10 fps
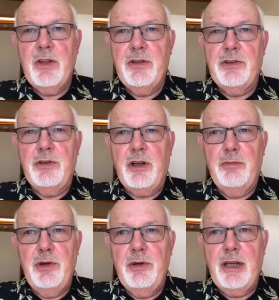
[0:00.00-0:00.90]
to
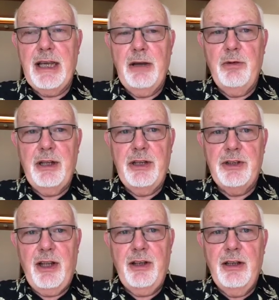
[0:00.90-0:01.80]
communicate with
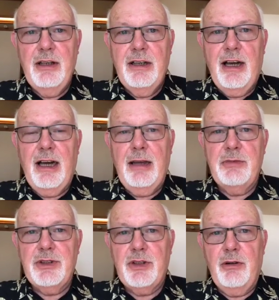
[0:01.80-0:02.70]
each other. I am
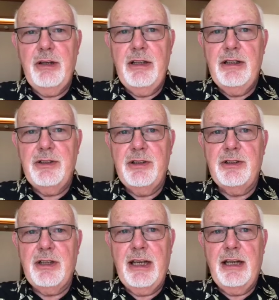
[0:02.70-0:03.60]
sorry this has
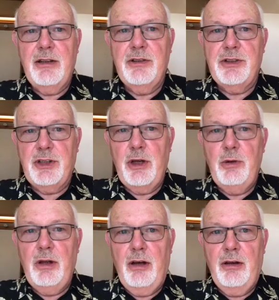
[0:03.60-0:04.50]
taken so
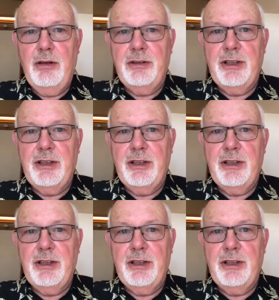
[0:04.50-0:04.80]
long.